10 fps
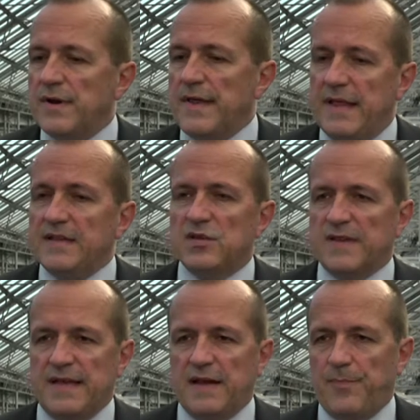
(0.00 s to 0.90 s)

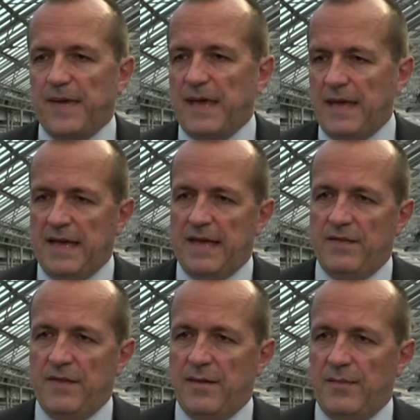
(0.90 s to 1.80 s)
radiation therapy
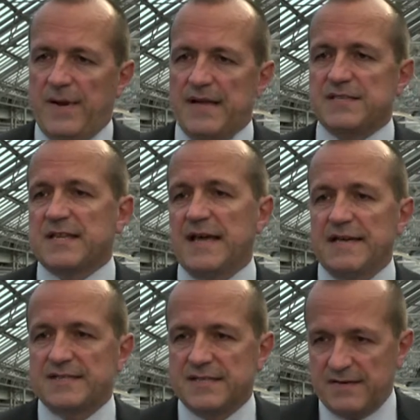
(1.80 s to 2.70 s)
in breast
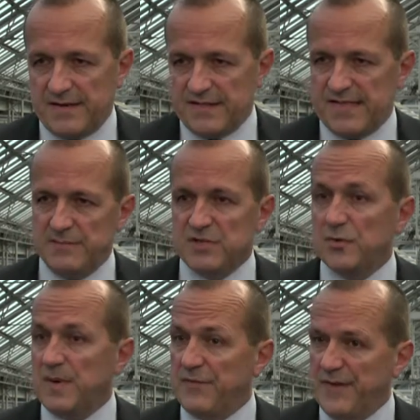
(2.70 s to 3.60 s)
cancer seems
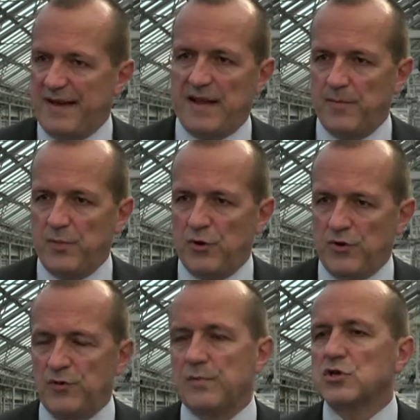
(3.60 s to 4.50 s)
to be very
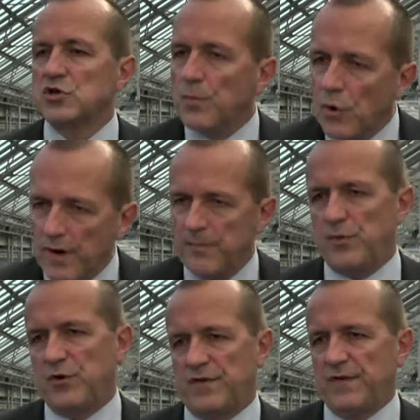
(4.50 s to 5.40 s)
important, much more
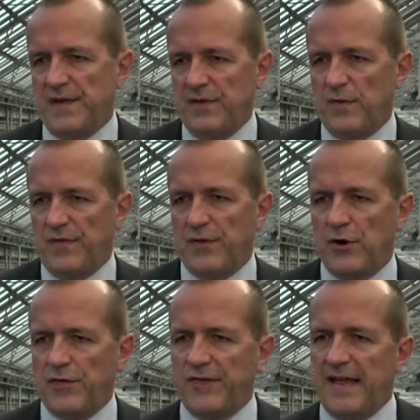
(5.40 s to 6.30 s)
important than we
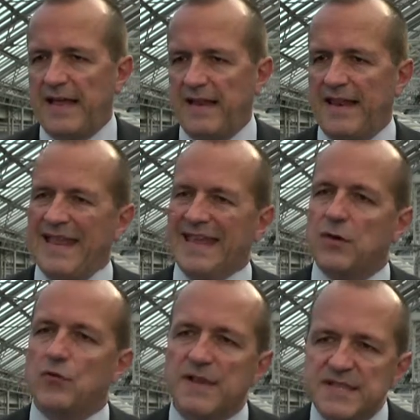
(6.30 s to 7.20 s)
thought, and
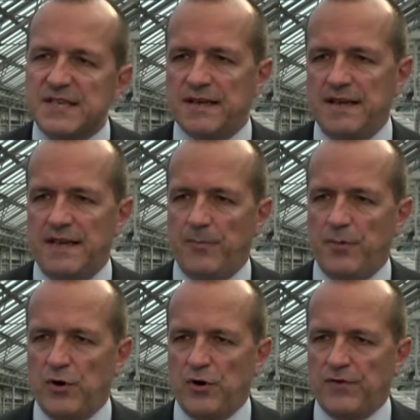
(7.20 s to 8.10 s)
increasingly
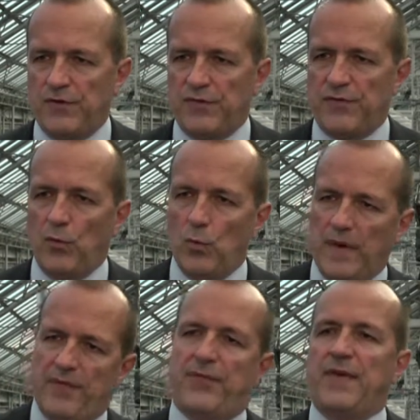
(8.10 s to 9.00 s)
important
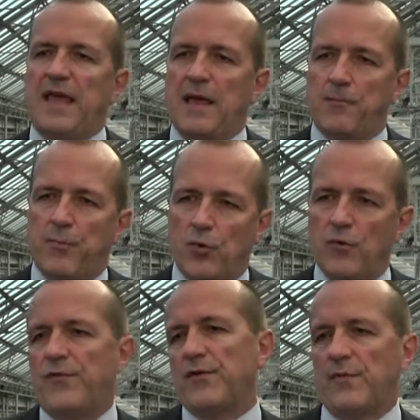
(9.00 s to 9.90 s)
with
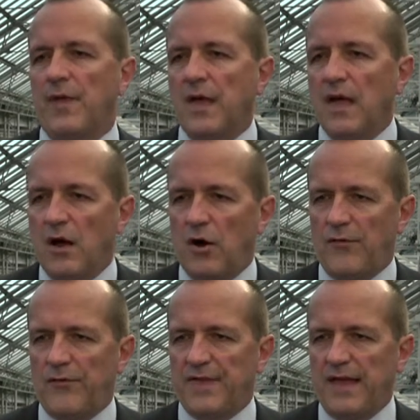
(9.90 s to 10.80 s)
improvement
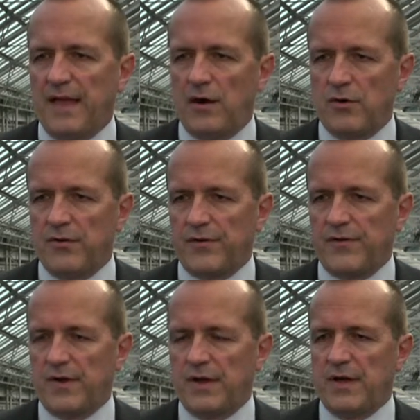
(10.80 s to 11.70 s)
of the other,
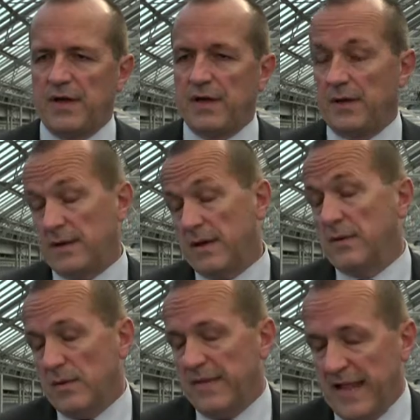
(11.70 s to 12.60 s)

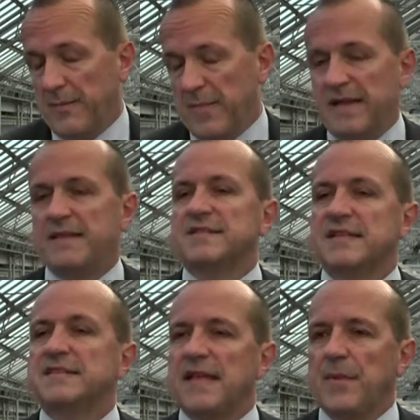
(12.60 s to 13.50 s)
namely the
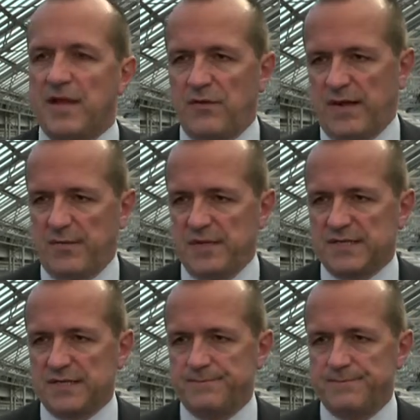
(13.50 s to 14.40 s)
systemic
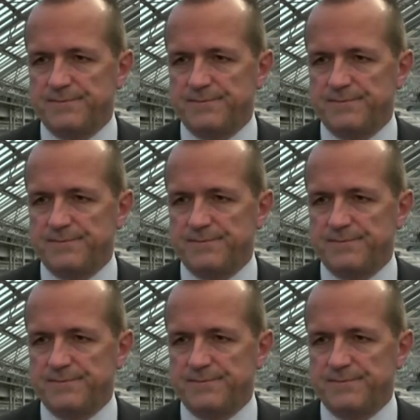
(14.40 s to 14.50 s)
treatments.